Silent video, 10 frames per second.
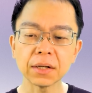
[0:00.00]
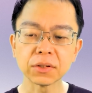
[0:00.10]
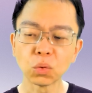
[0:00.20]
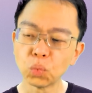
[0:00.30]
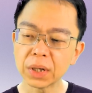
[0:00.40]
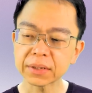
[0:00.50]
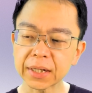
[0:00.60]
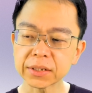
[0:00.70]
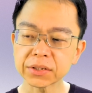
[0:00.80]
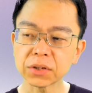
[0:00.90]
the work
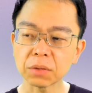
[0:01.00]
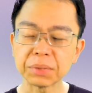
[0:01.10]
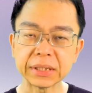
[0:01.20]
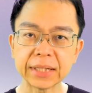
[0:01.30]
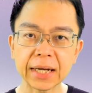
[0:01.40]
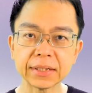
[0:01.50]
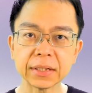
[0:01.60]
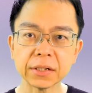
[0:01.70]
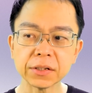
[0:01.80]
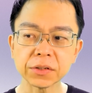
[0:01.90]
is not being done
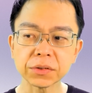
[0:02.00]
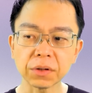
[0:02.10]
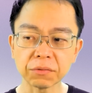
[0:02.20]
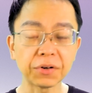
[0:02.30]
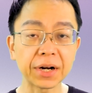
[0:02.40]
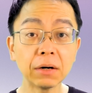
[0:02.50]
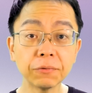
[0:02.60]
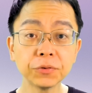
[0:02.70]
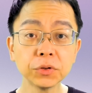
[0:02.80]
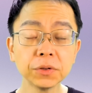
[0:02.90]
is not very
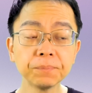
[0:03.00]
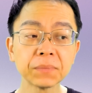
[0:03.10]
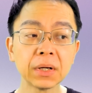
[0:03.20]
helpful,